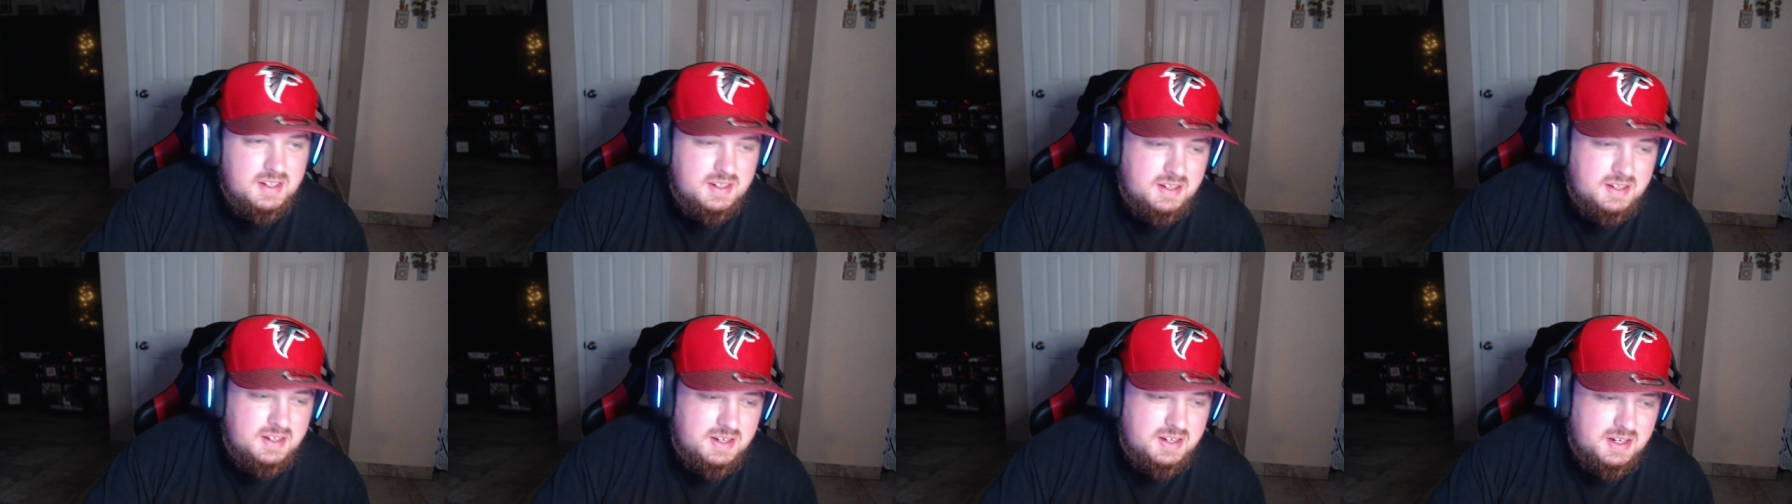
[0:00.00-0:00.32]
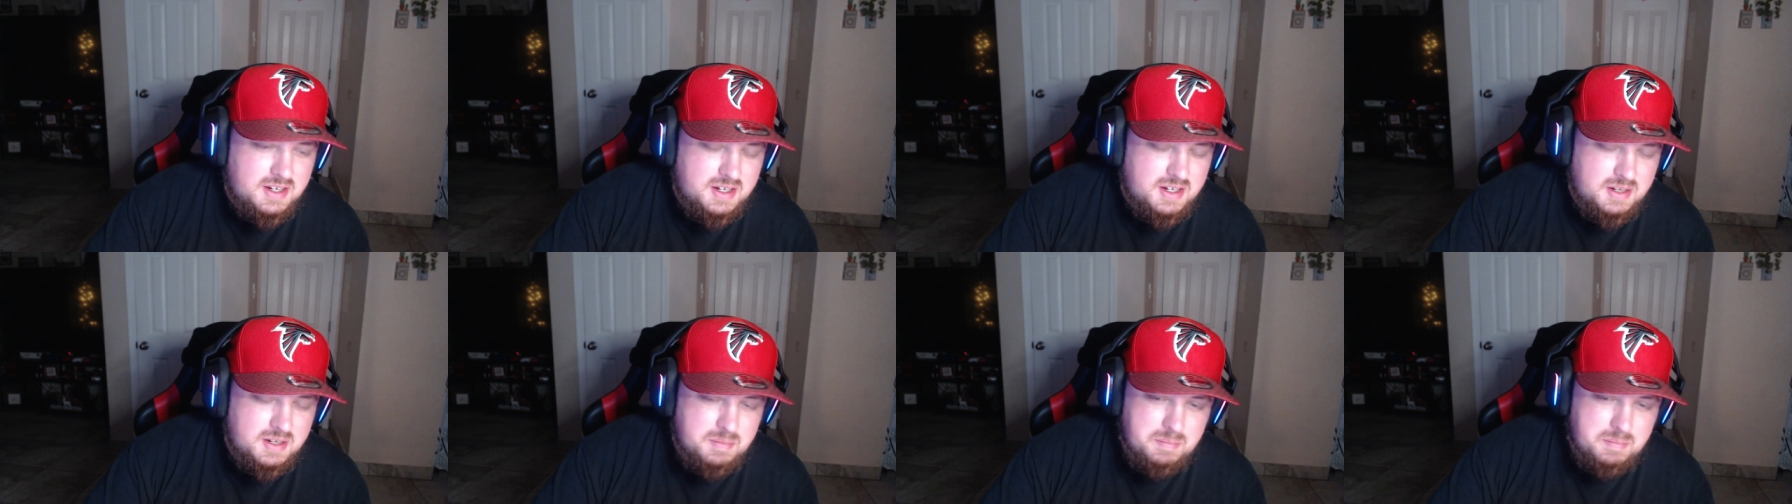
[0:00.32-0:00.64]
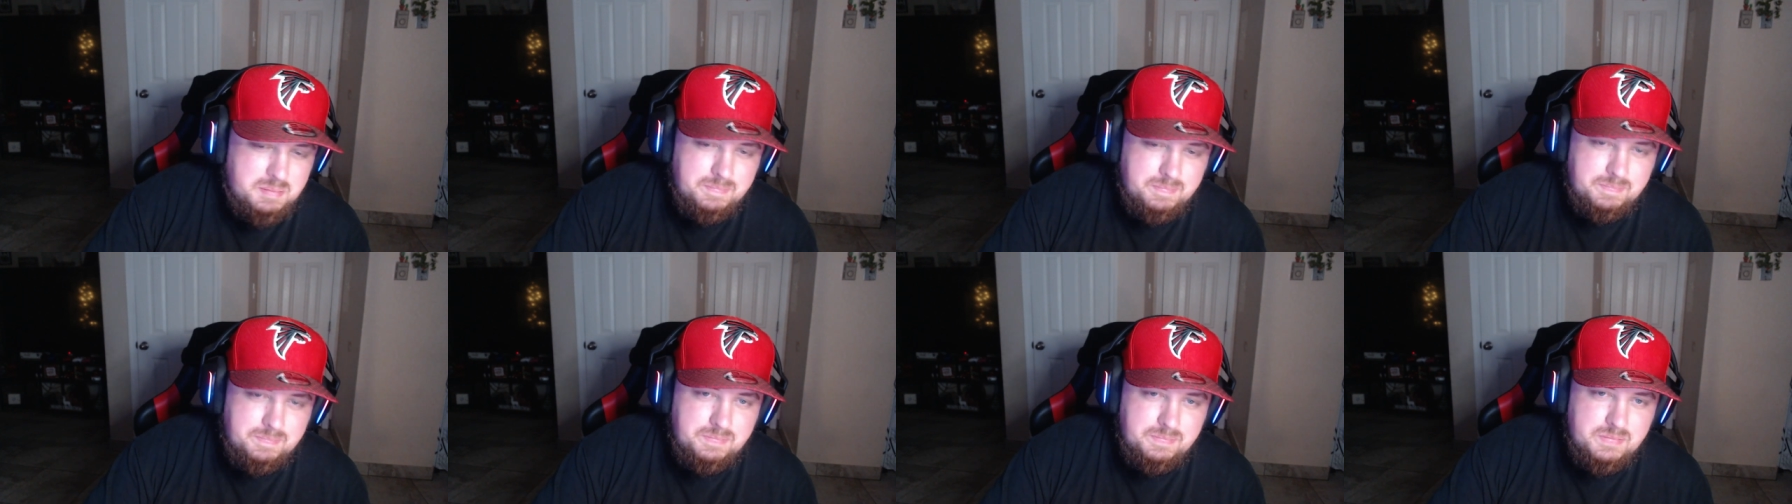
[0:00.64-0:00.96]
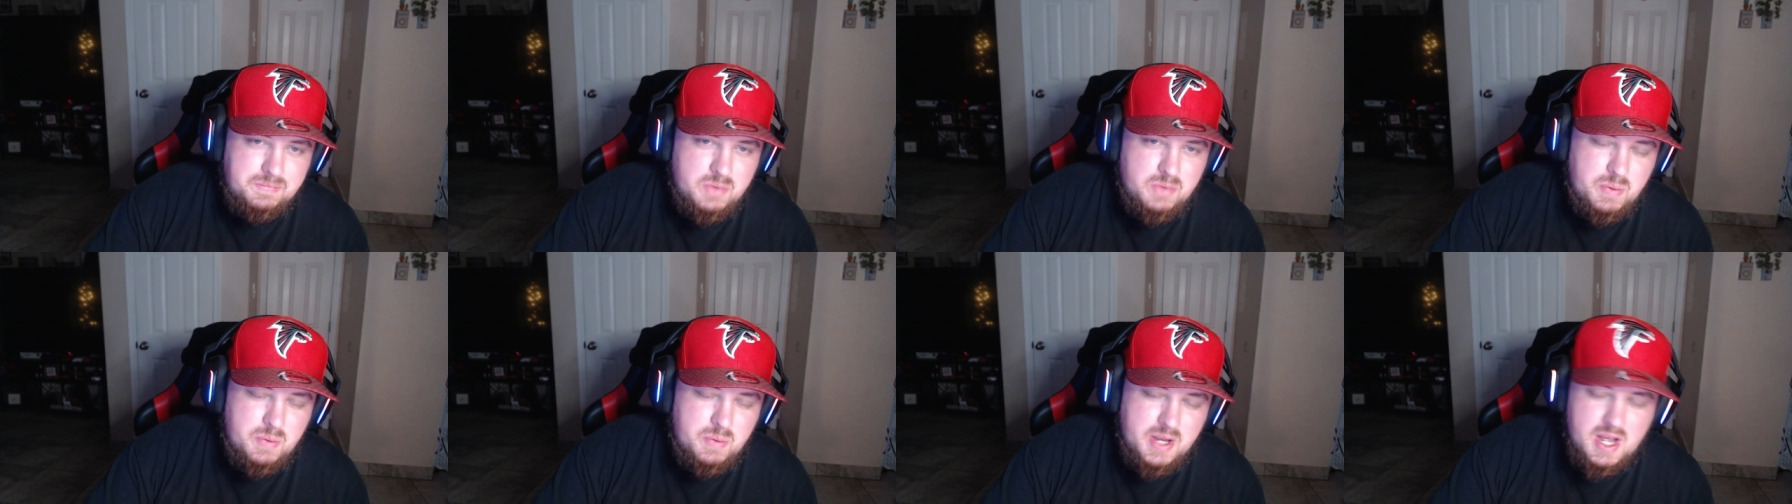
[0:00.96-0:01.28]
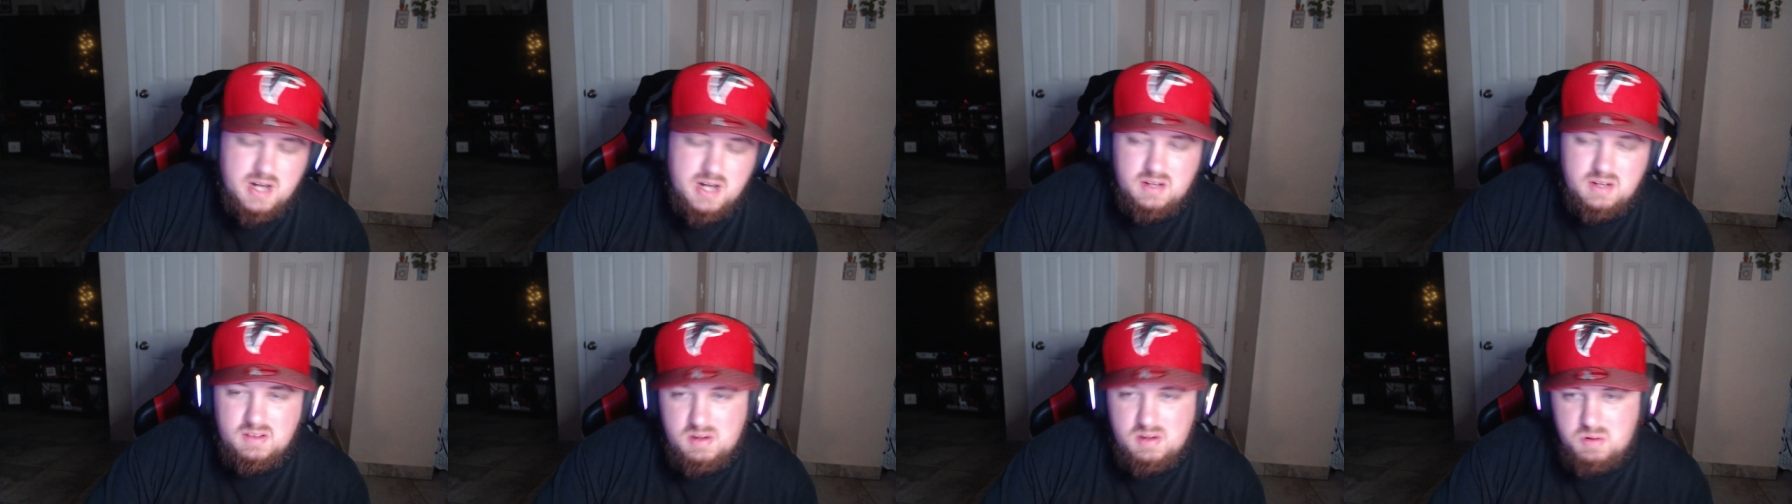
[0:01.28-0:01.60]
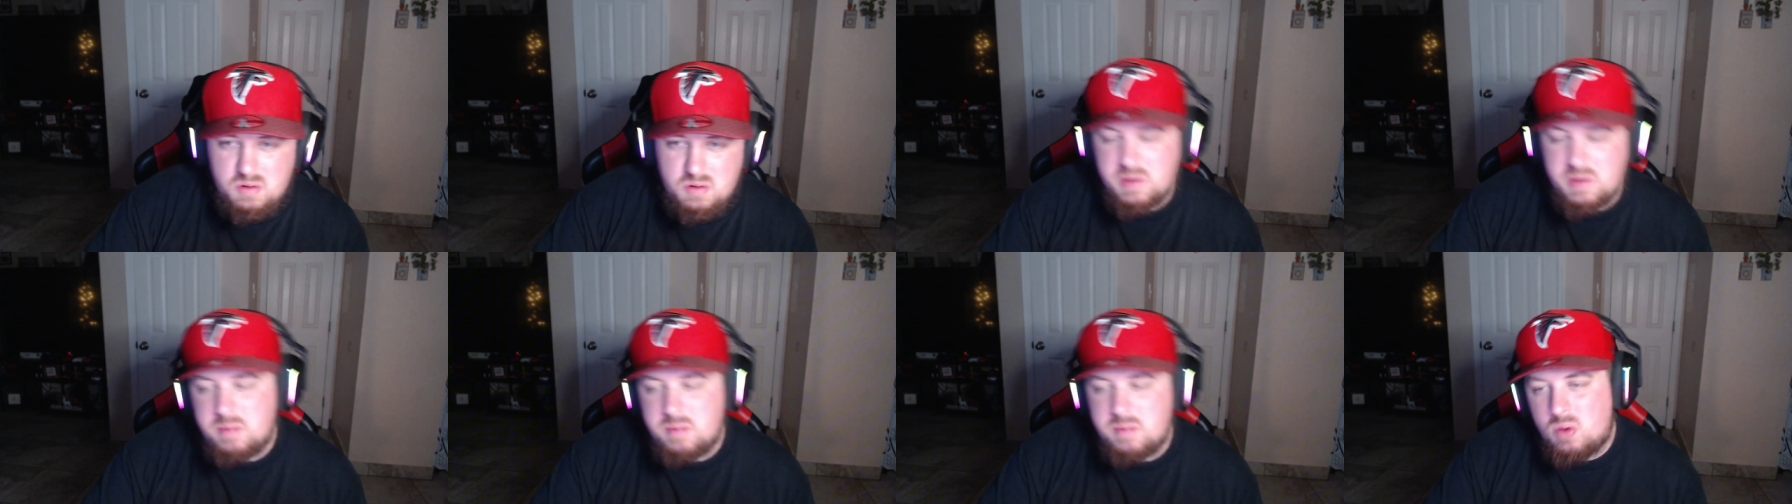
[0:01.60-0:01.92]
Um, we got a little
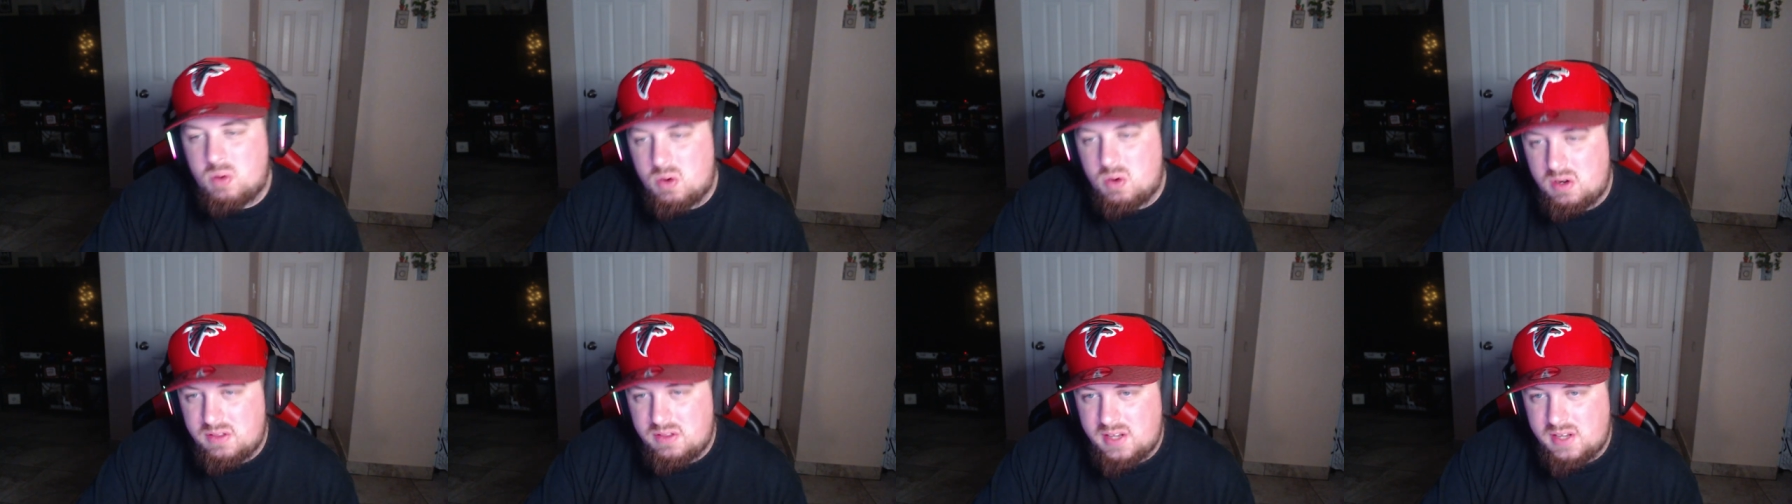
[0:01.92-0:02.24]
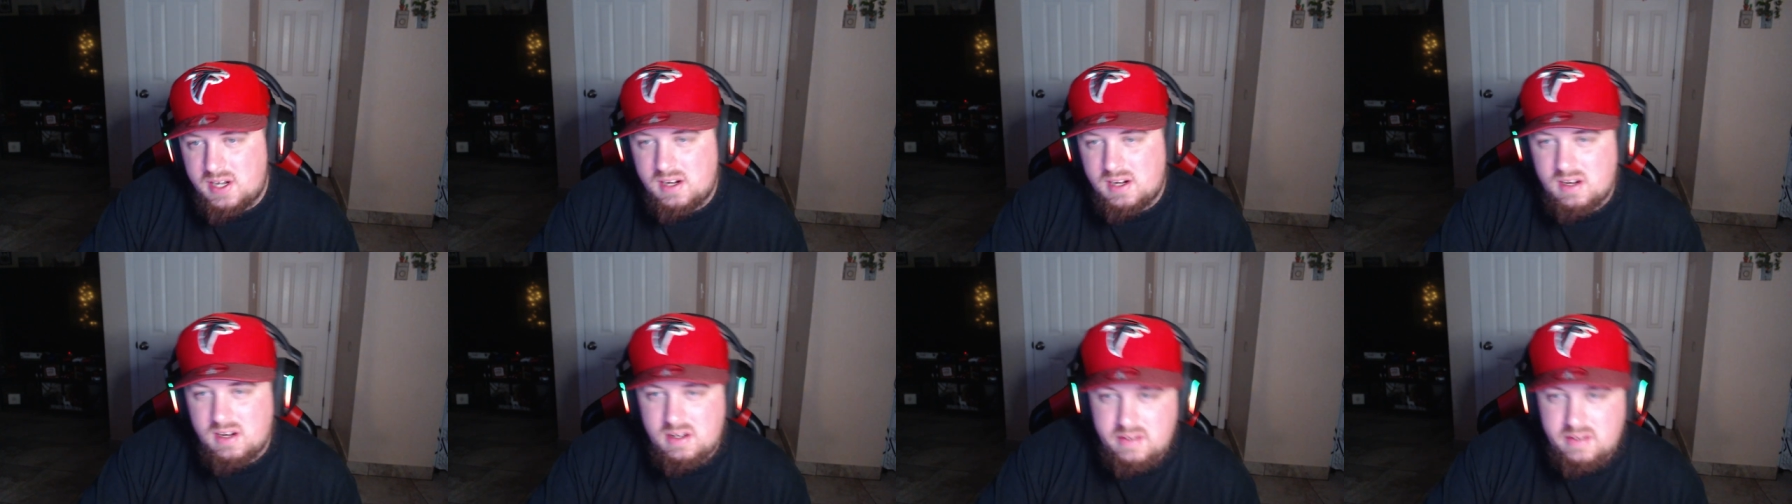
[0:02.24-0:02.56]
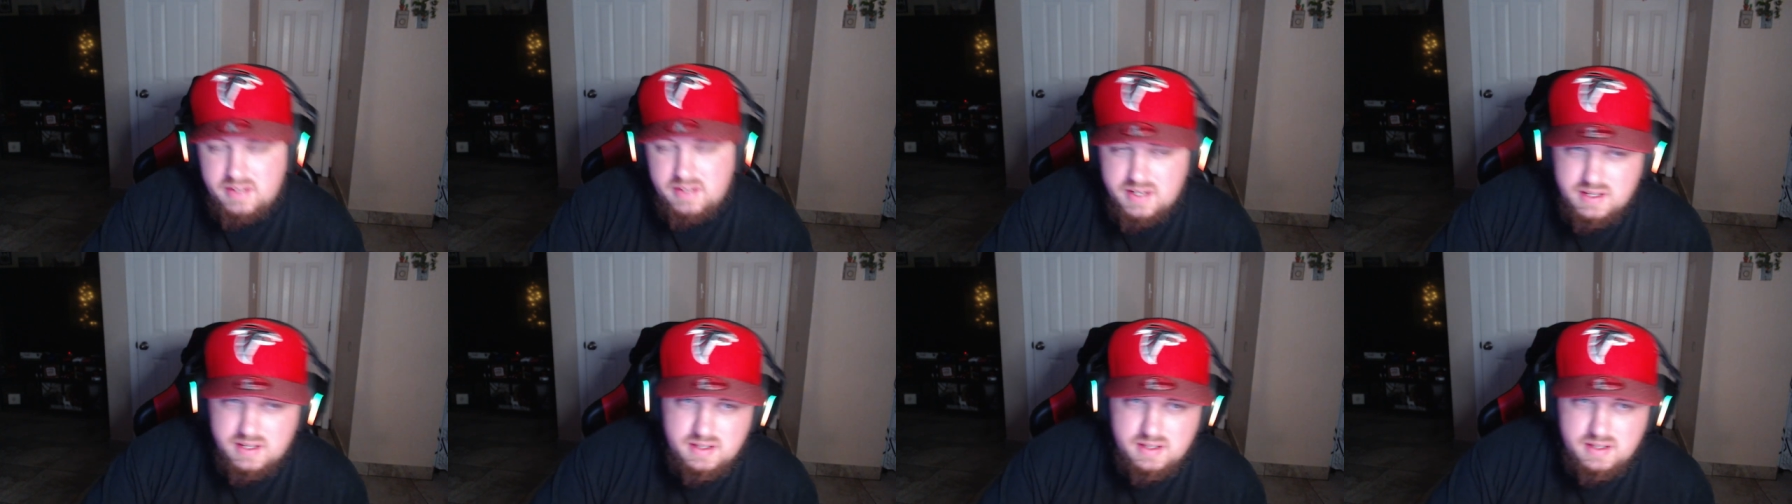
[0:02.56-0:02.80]
bit more there,